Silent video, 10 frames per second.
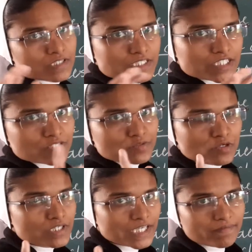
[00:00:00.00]
It is
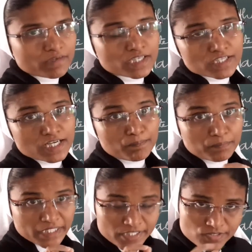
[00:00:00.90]
not giving a
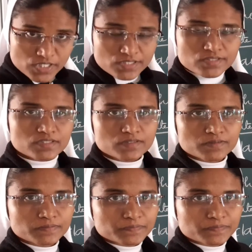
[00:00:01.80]
complete sense.